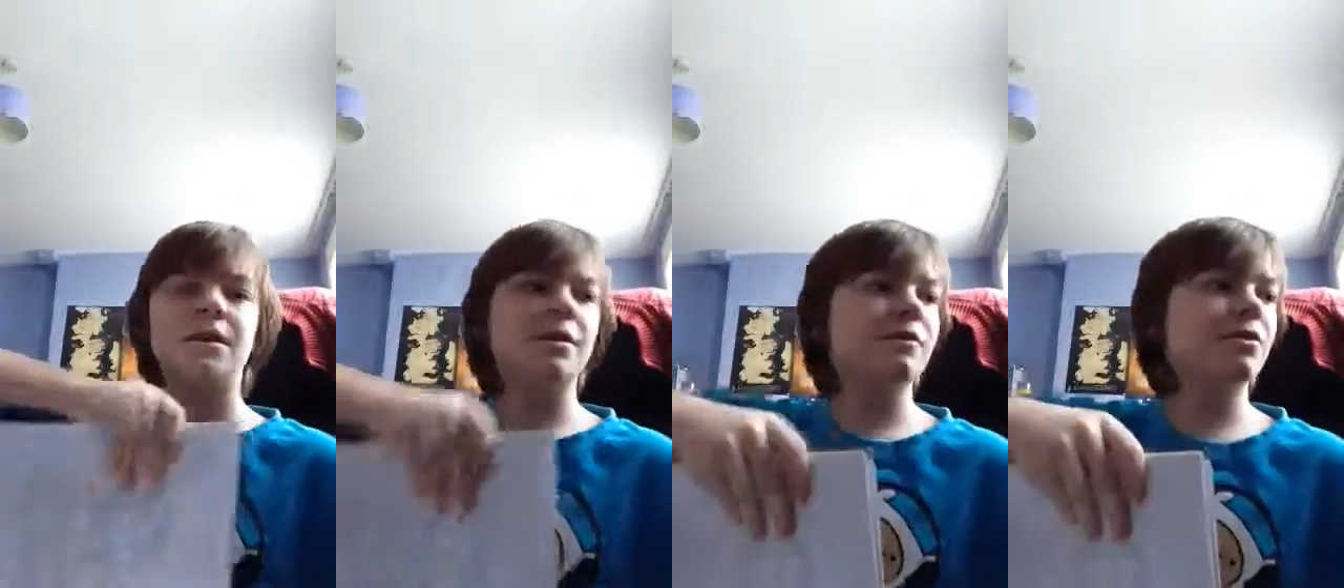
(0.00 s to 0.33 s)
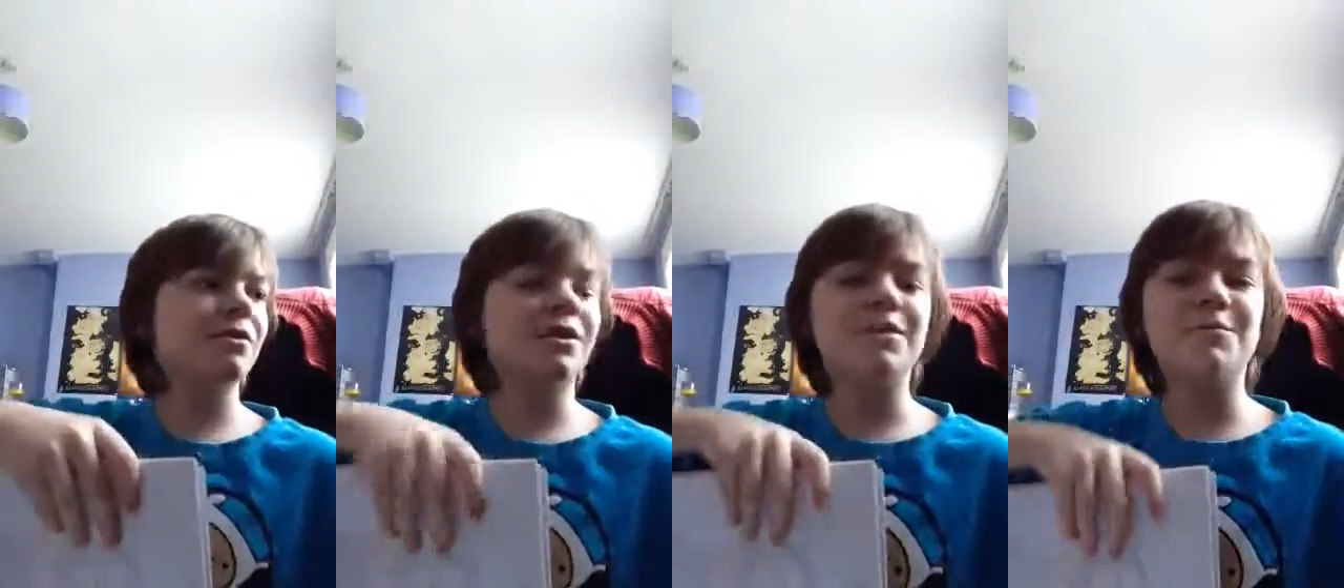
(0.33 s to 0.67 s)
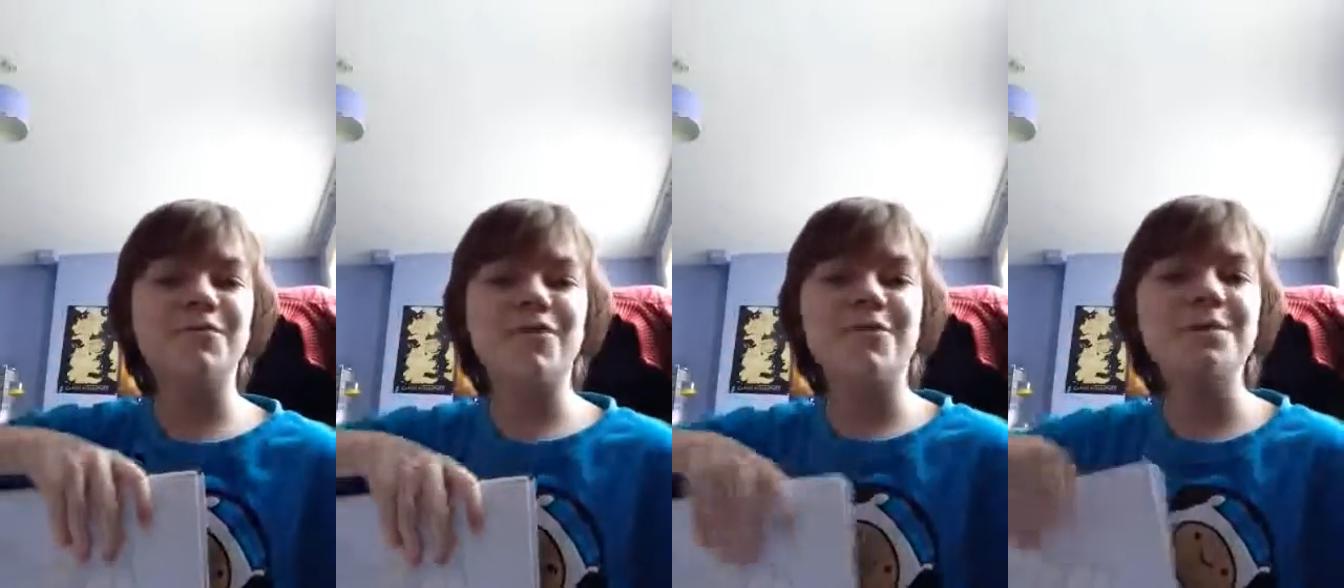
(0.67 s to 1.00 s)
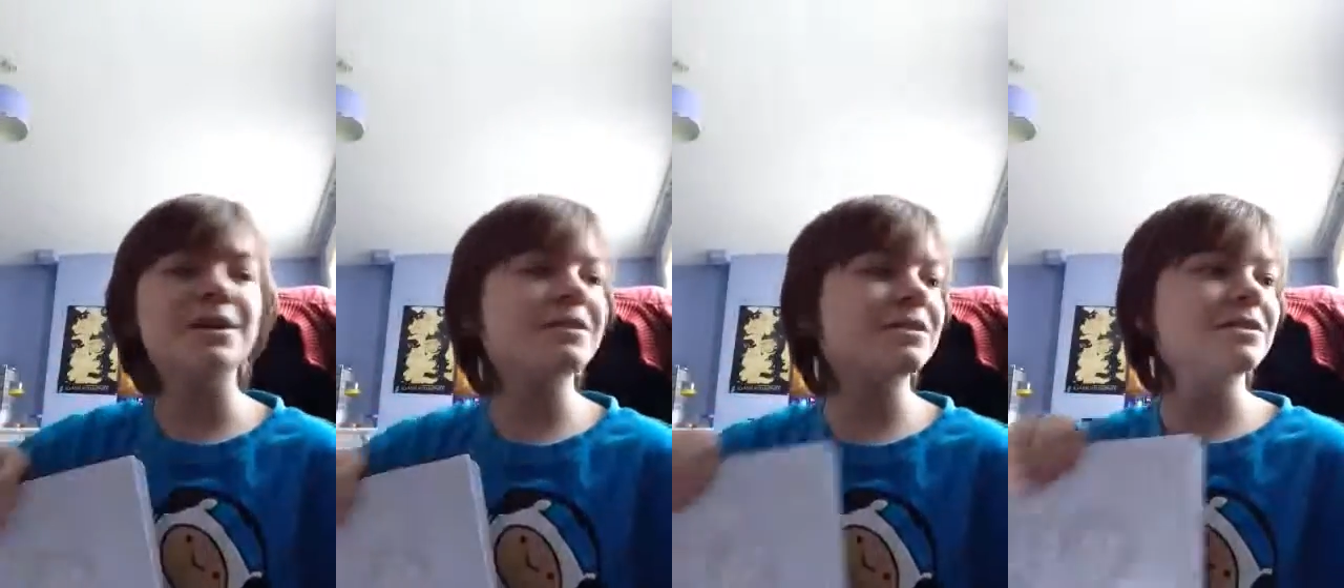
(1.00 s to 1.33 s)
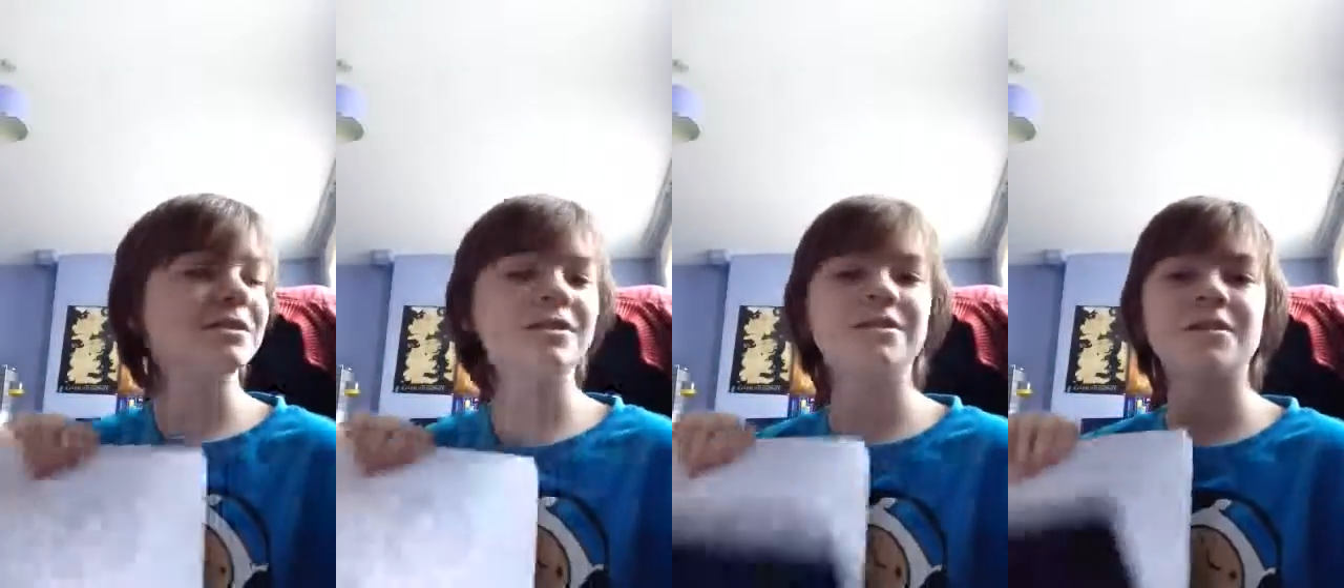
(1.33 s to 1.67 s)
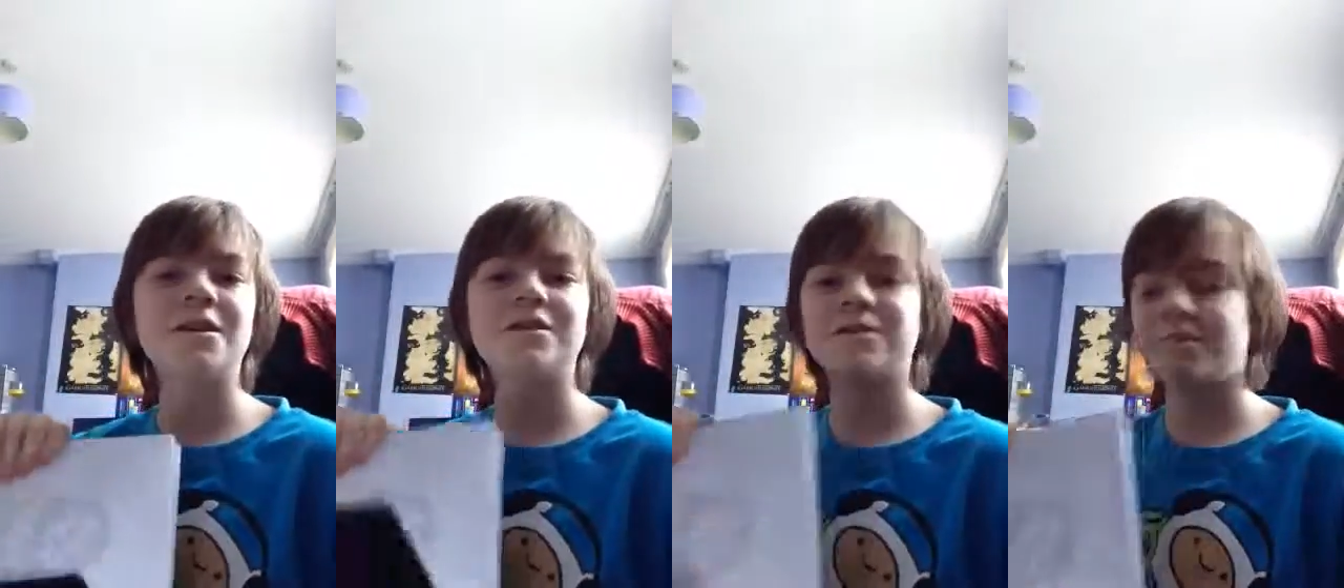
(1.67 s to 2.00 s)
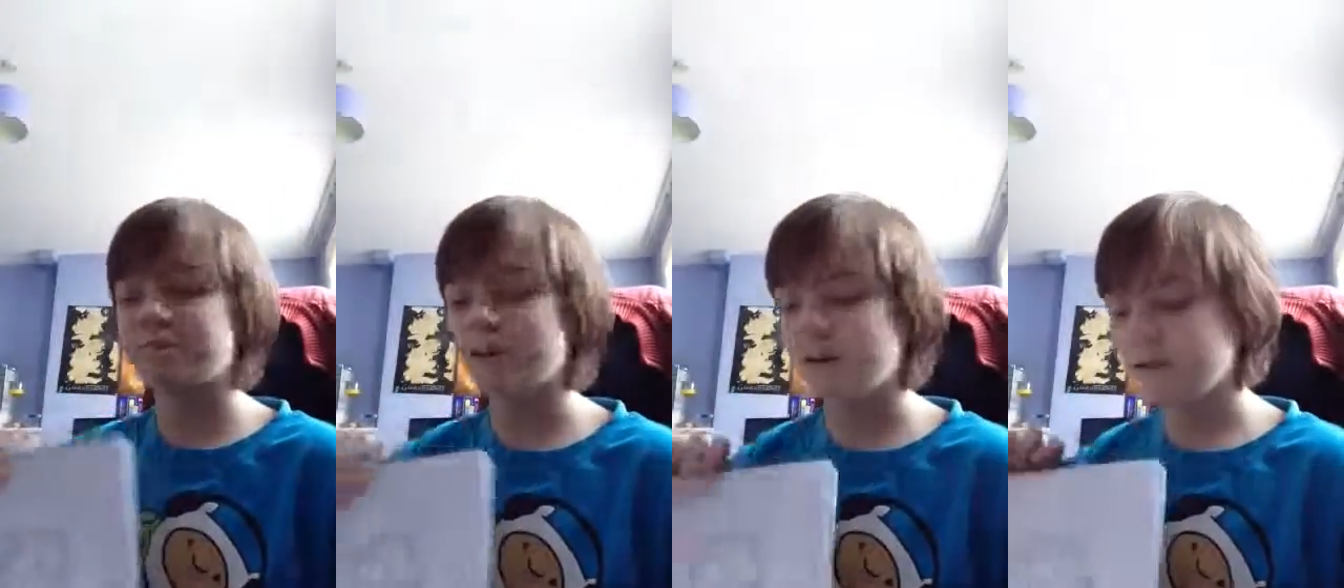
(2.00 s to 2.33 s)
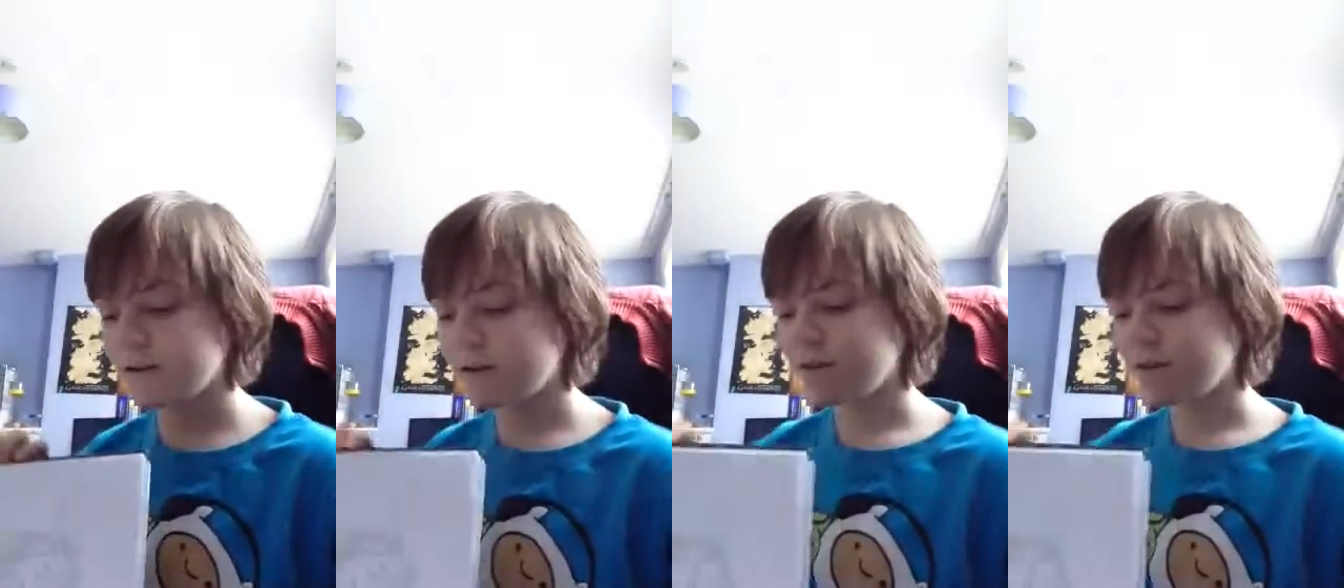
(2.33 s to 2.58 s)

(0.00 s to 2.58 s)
I haven't gotten any more comics since the last update.